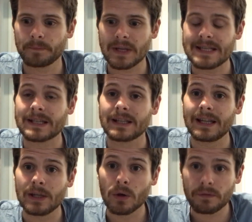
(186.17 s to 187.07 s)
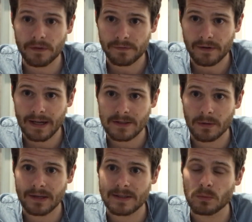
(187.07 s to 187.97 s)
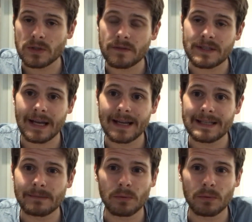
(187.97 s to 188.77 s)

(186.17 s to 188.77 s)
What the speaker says: He's clearly up for the fight, or else he wouldn't have signed it.